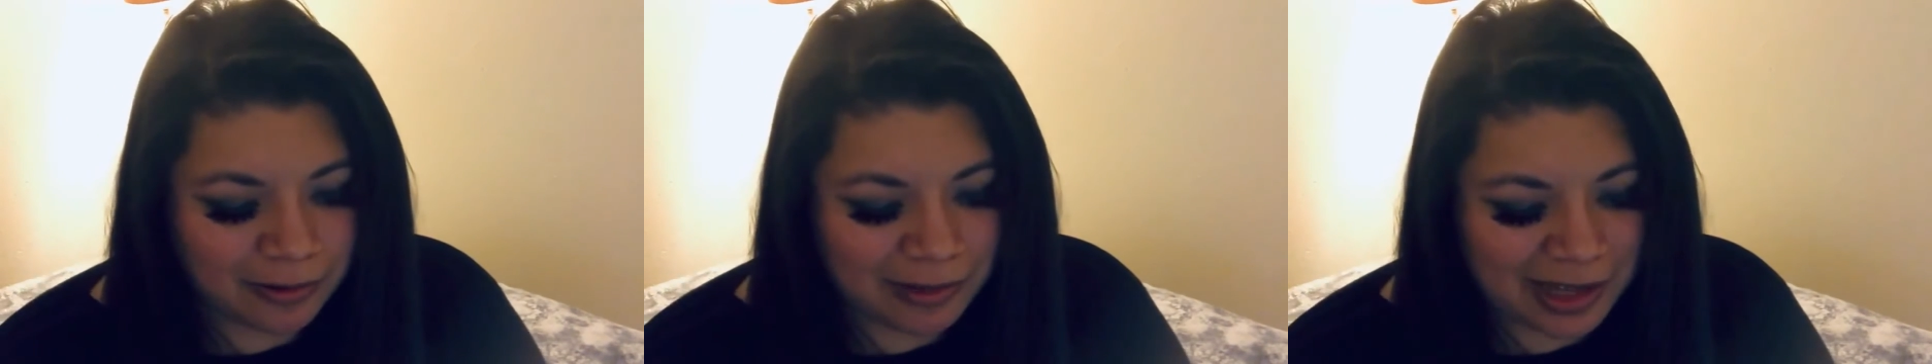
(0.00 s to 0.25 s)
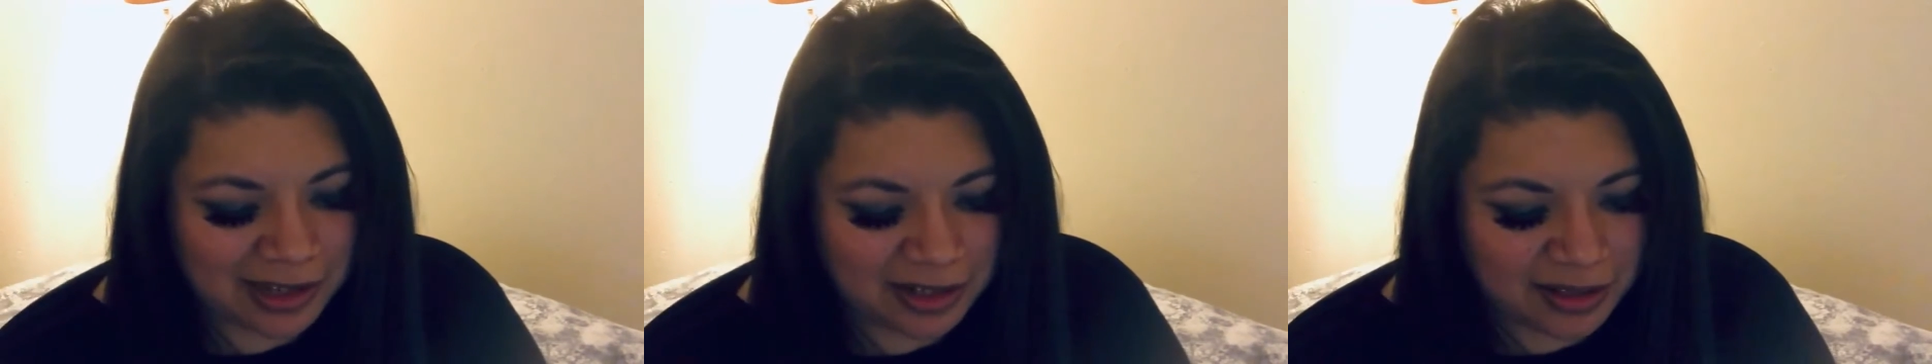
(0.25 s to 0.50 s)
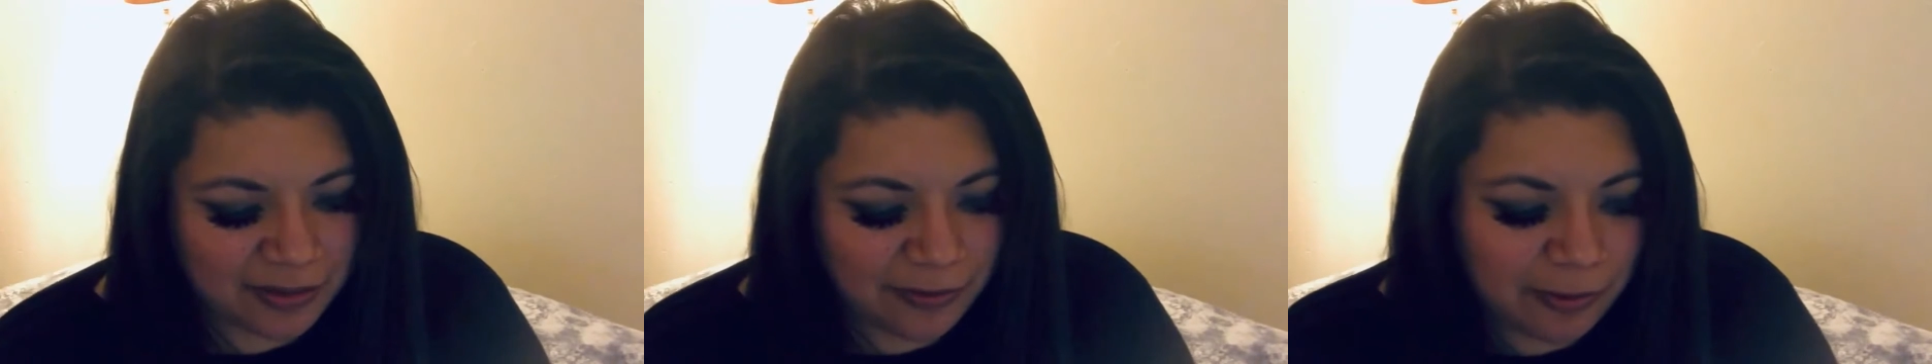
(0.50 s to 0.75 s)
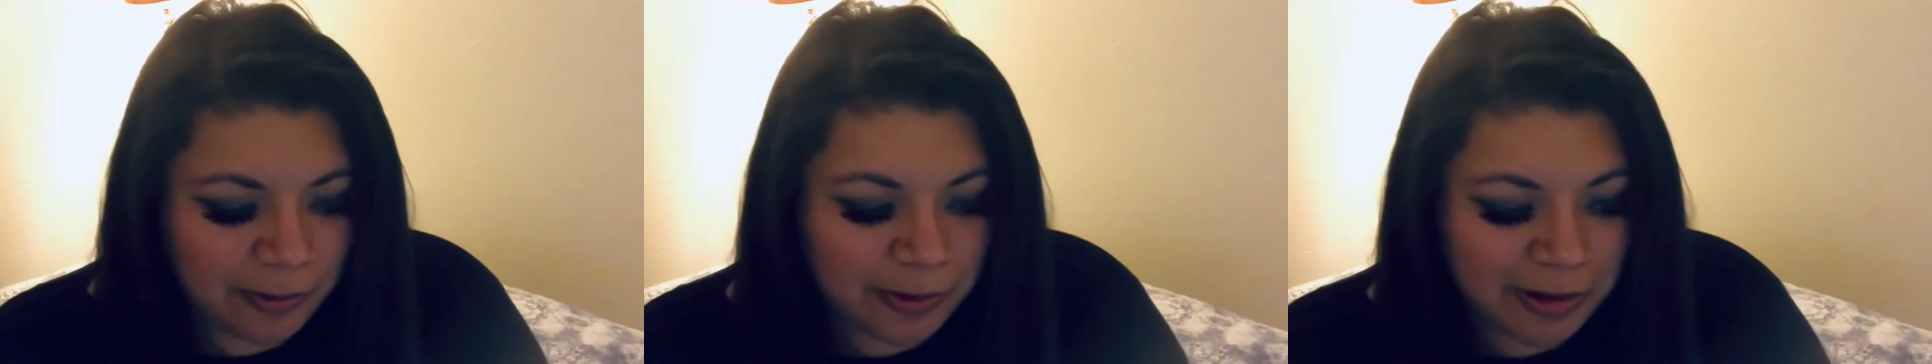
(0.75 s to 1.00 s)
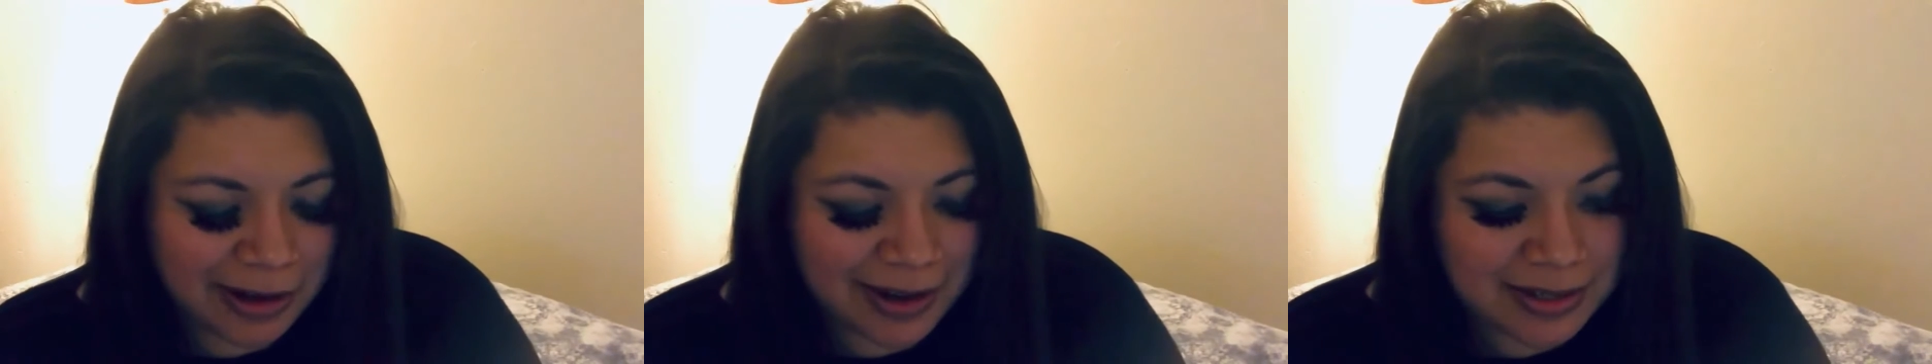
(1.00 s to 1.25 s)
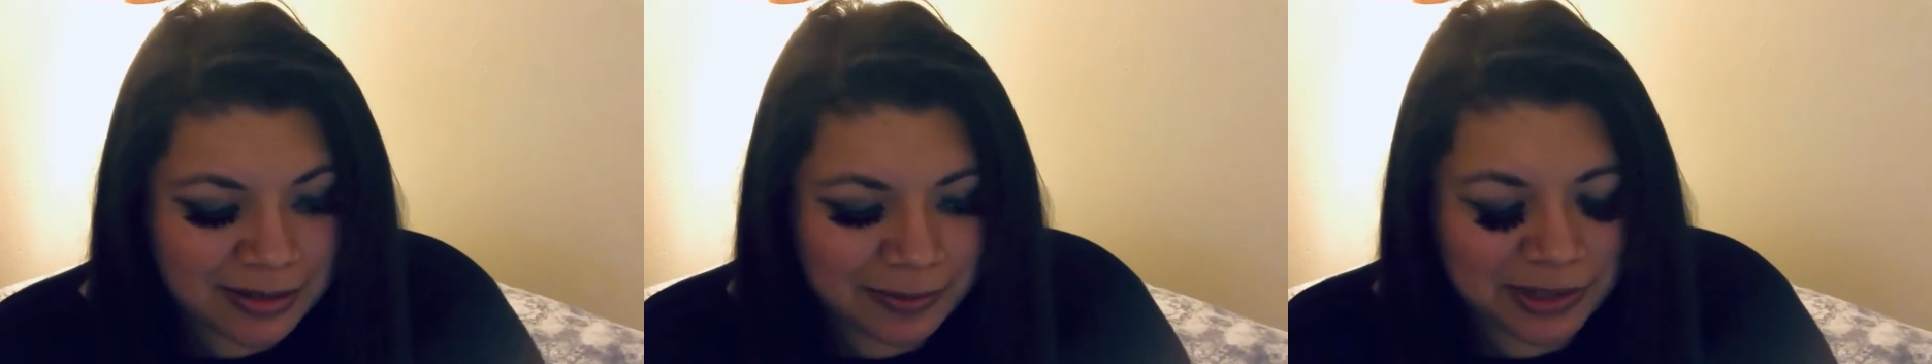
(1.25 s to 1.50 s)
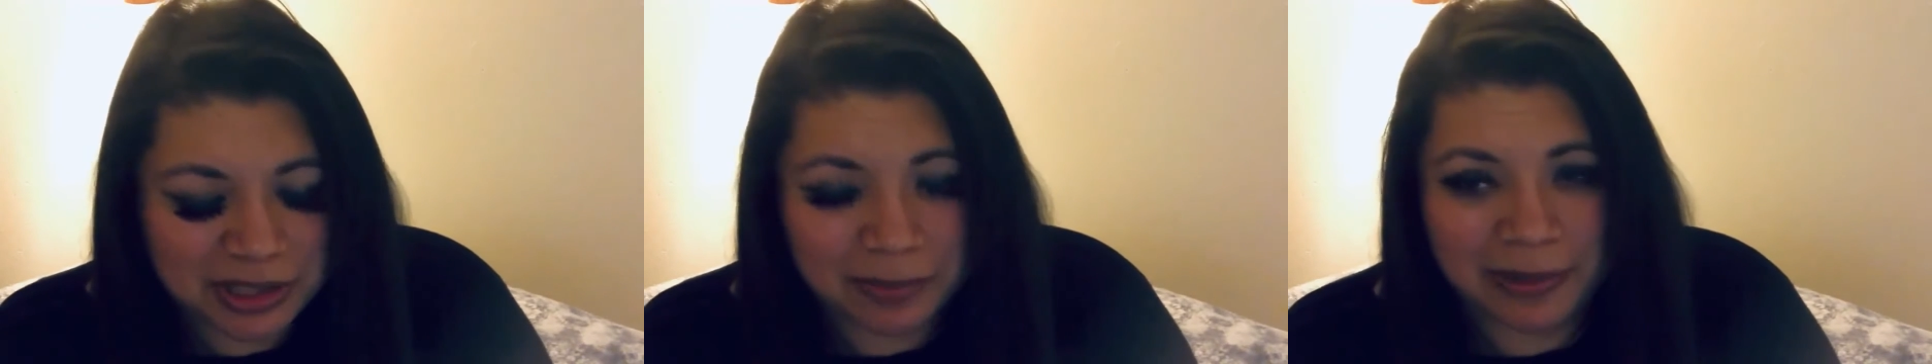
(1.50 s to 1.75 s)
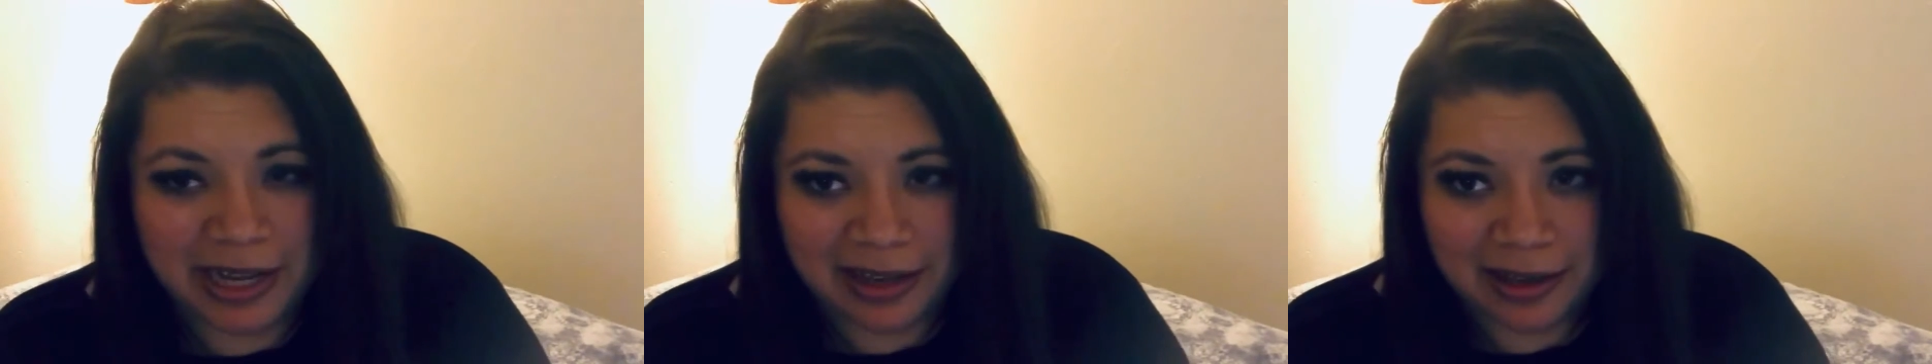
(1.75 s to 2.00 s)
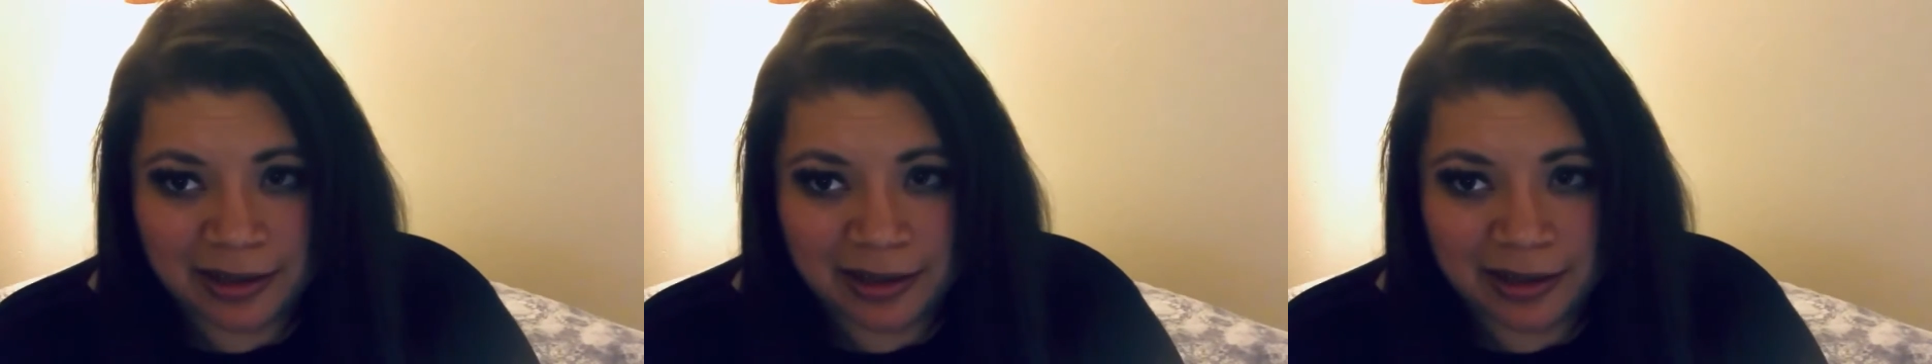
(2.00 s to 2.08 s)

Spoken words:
lay on the floor, and I do a bunch of back